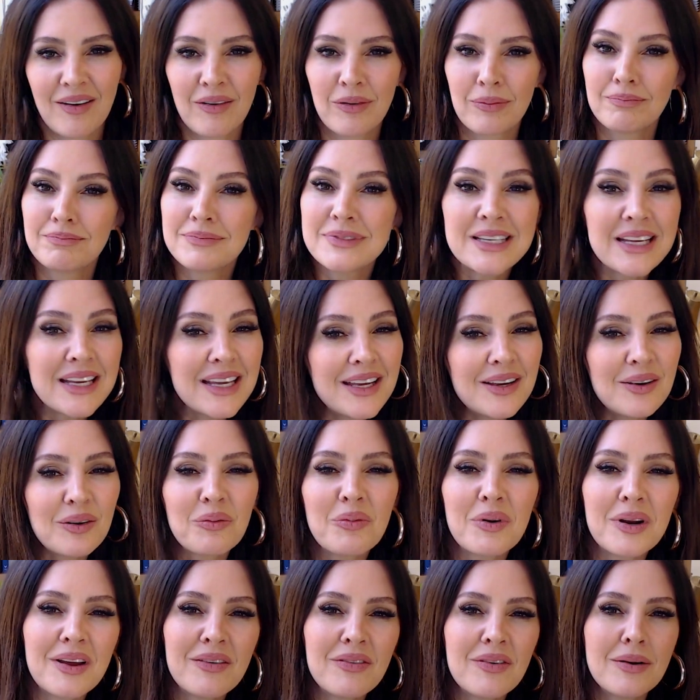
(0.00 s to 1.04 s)
or tea or
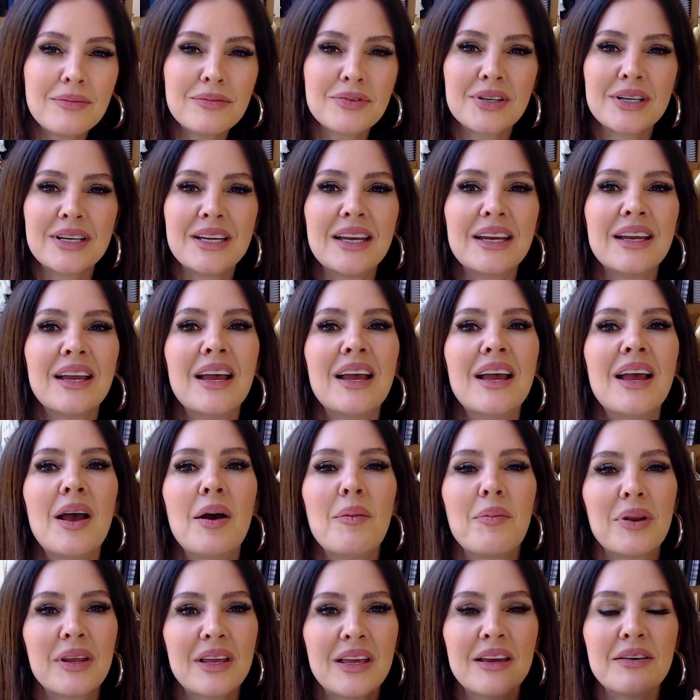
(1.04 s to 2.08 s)
whatever I'm drinking,
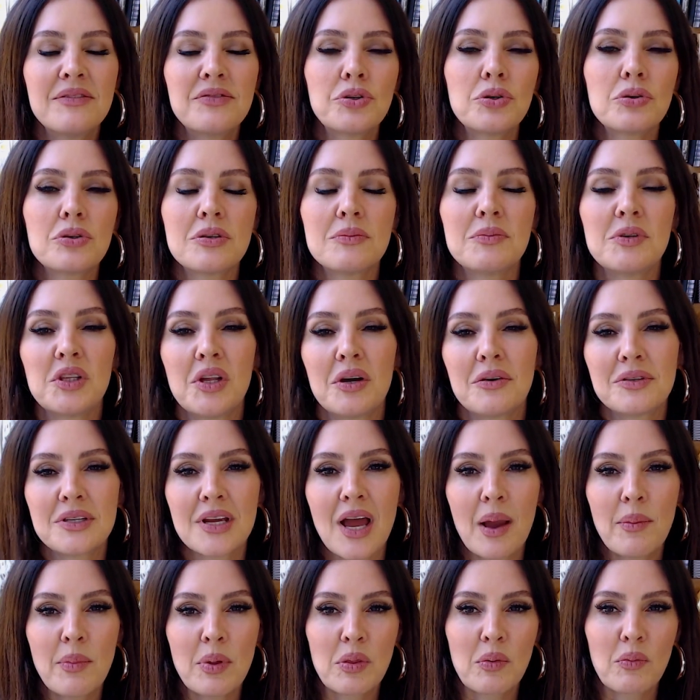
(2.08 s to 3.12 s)
but it gives you some alone
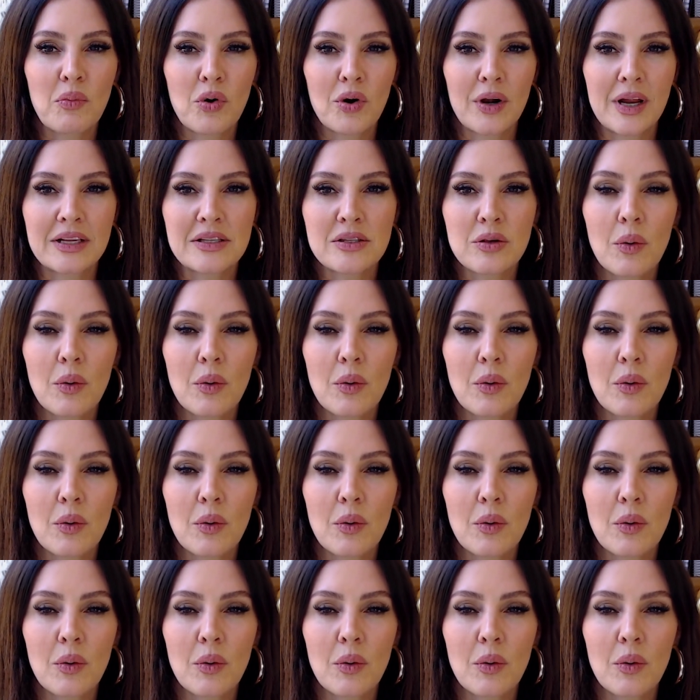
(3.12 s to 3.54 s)
time in the morning.